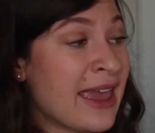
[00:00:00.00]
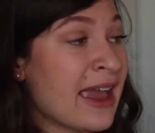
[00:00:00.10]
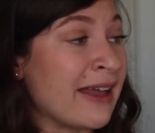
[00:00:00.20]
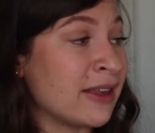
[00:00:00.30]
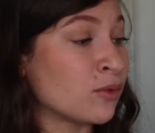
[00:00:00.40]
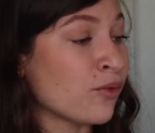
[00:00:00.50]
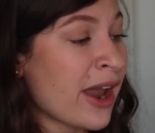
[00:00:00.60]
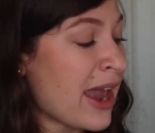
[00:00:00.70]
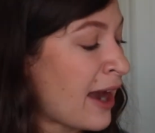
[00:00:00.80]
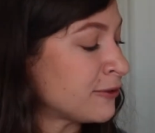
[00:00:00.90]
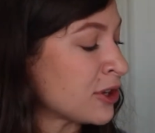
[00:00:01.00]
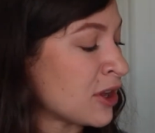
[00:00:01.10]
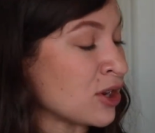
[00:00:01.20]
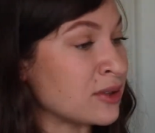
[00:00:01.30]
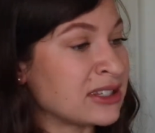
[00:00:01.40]
and then right after the
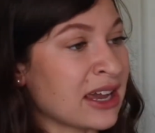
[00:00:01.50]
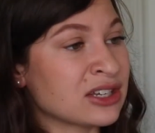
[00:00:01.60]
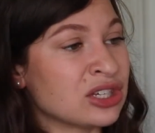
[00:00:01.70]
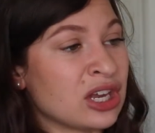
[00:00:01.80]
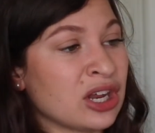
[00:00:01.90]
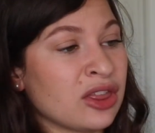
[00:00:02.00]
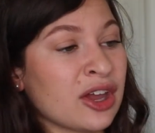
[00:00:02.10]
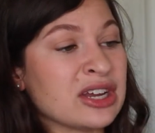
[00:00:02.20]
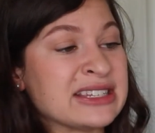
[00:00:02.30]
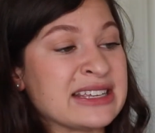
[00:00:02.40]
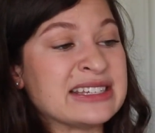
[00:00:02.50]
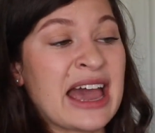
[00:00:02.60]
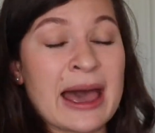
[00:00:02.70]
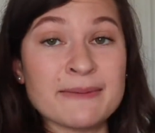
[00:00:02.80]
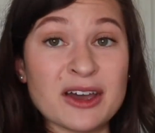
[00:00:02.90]
notes section, there is a
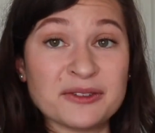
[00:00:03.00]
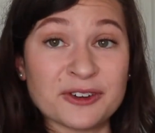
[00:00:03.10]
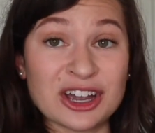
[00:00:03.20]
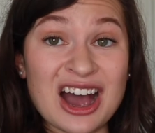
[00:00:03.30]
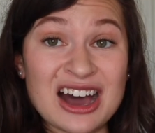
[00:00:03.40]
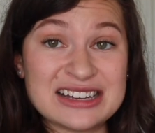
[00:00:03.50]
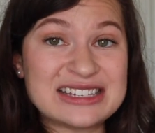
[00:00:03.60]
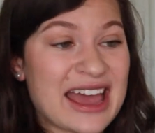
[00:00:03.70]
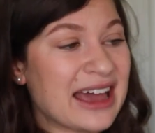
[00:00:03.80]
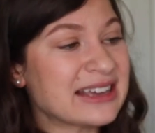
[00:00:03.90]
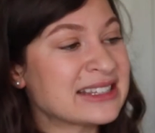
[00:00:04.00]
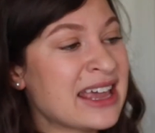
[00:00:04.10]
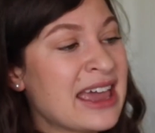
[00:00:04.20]
tab for contacts,